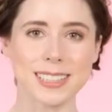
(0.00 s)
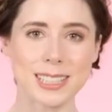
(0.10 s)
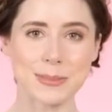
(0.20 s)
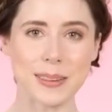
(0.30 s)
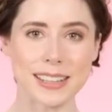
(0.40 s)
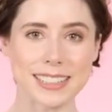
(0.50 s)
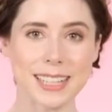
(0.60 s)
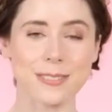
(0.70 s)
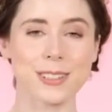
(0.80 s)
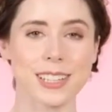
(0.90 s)
it is
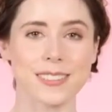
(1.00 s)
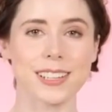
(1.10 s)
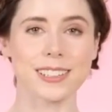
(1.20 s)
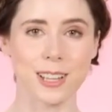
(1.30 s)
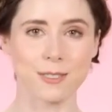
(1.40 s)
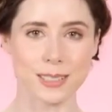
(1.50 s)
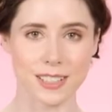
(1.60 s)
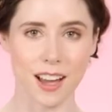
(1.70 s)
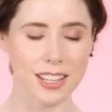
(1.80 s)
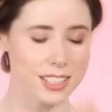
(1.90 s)
amazing for giving a
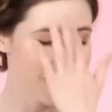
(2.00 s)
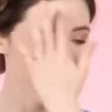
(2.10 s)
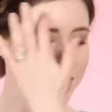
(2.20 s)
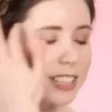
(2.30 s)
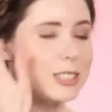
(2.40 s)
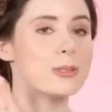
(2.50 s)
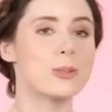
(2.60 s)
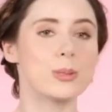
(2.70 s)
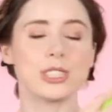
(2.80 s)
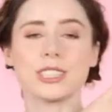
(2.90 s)
self-massage.
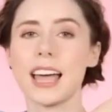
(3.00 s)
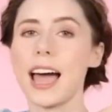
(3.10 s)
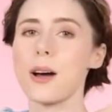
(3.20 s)
You would just